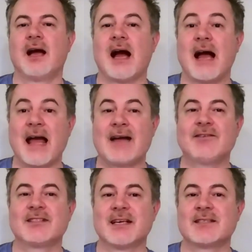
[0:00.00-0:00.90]
I have
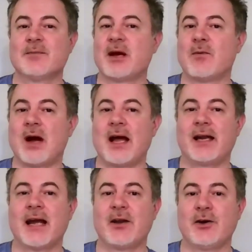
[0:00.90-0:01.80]
a Tesla Model Y
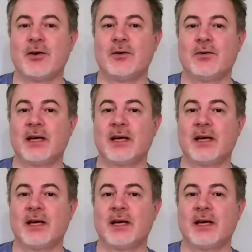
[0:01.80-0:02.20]
and I know